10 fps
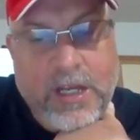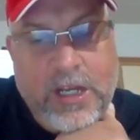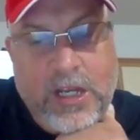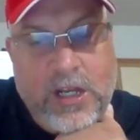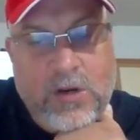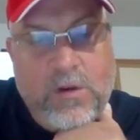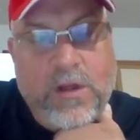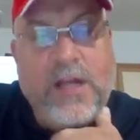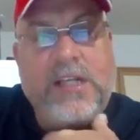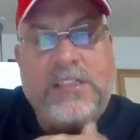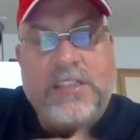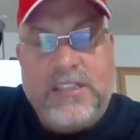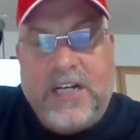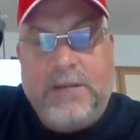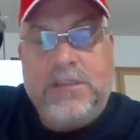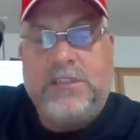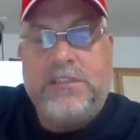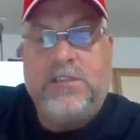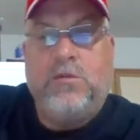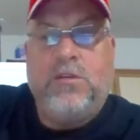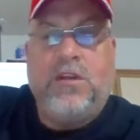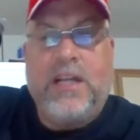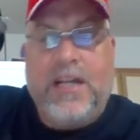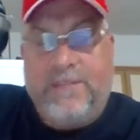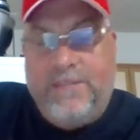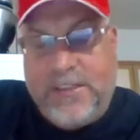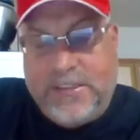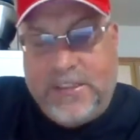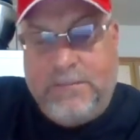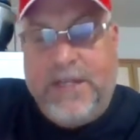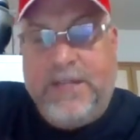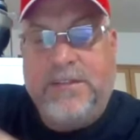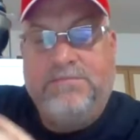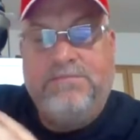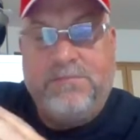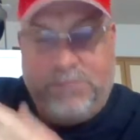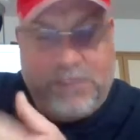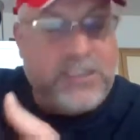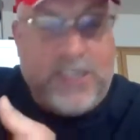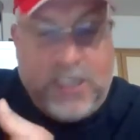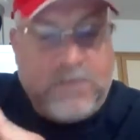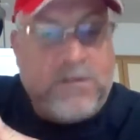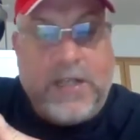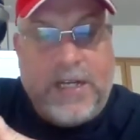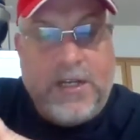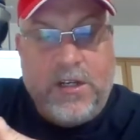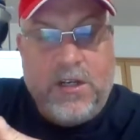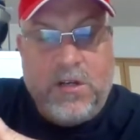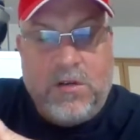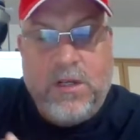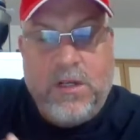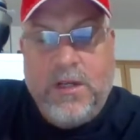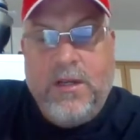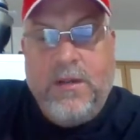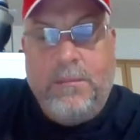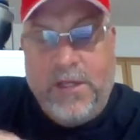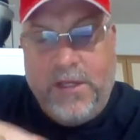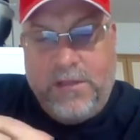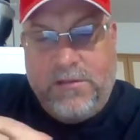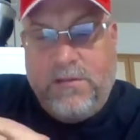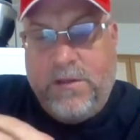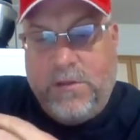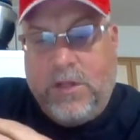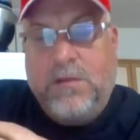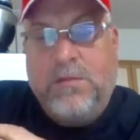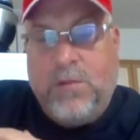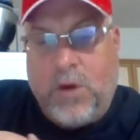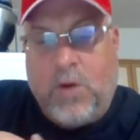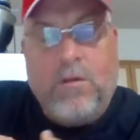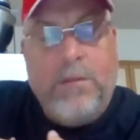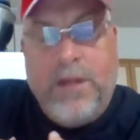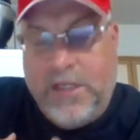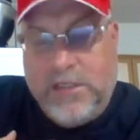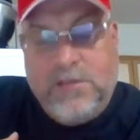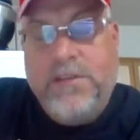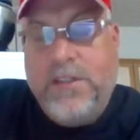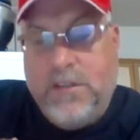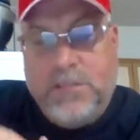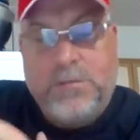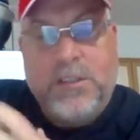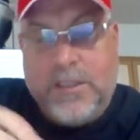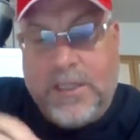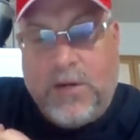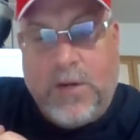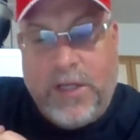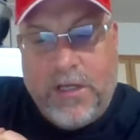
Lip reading: And see, Diamond and Silk with their live feed stuff made it successful at it, Millions of views, over millions of views, let's put it that way,